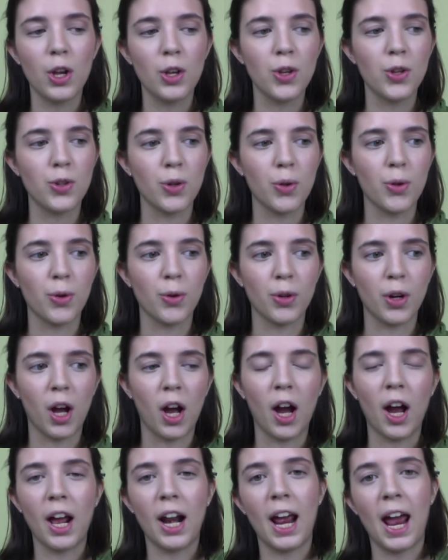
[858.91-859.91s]
so they're
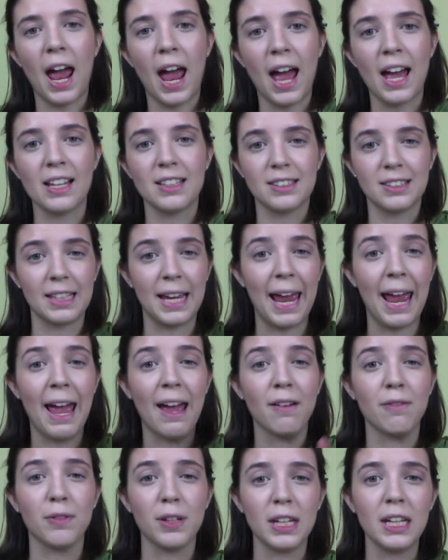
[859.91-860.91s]
not as
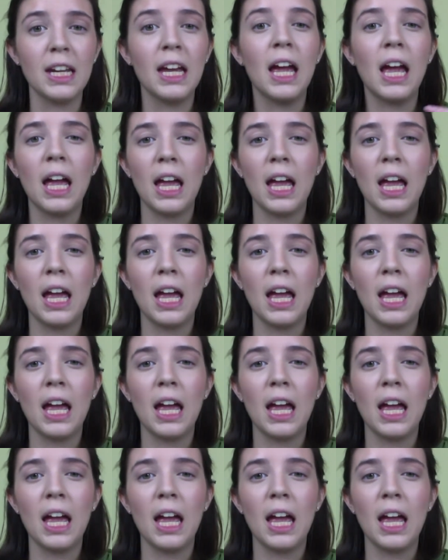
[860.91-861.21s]
heavy